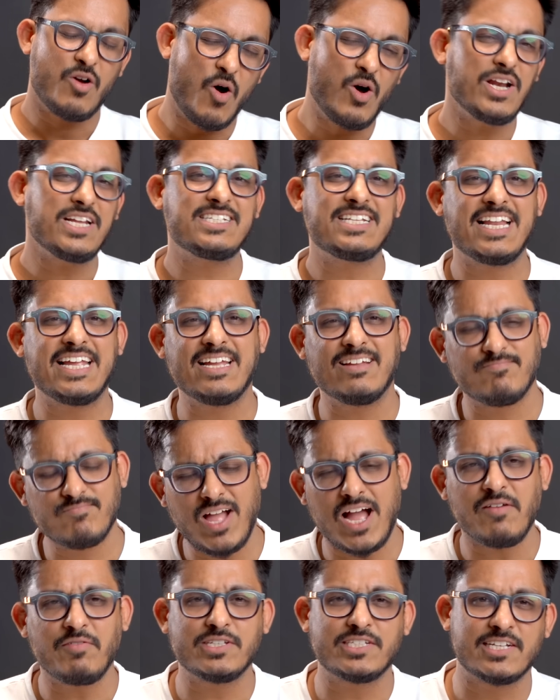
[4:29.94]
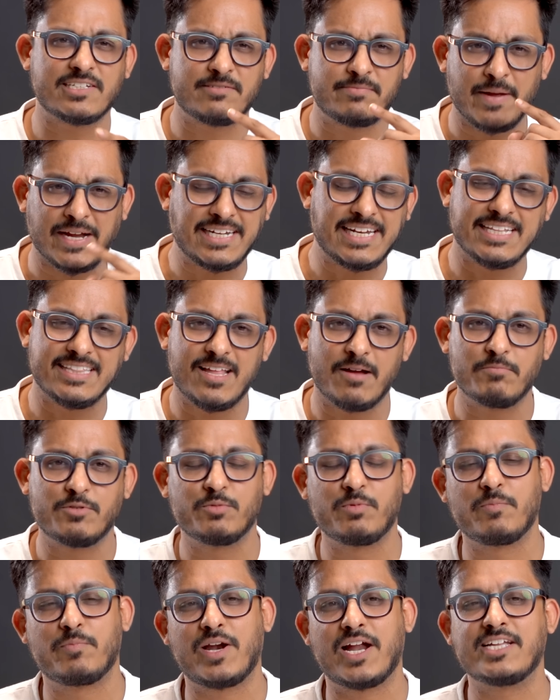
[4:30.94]
Honestly, I was expecting them to
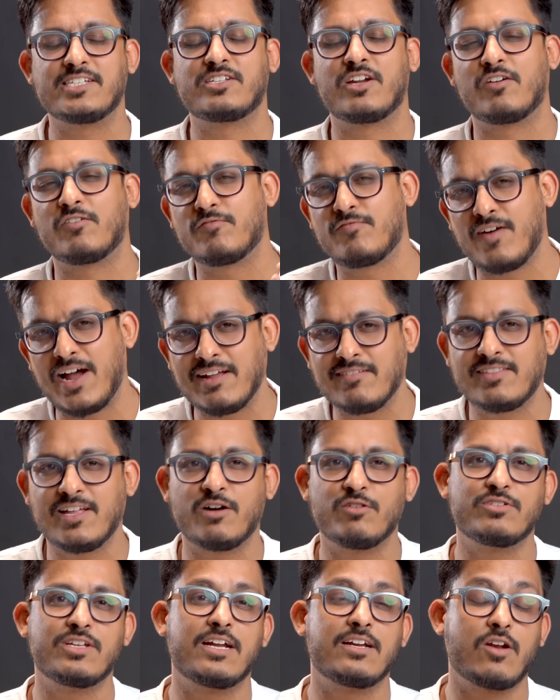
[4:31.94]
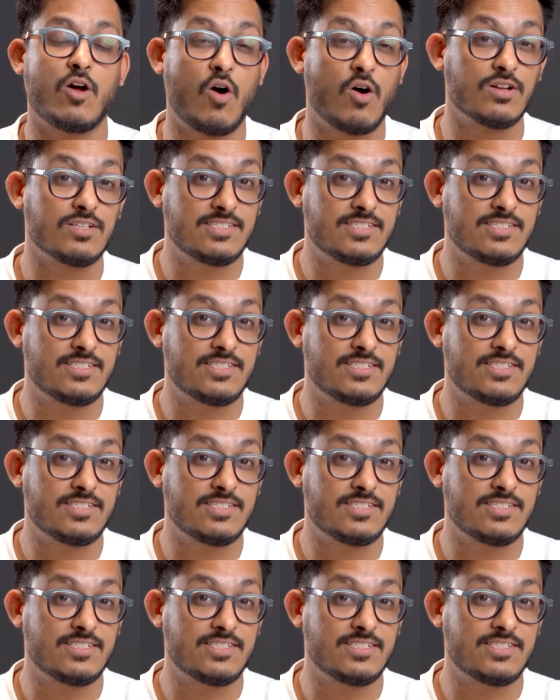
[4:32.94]
be priced around 5000 or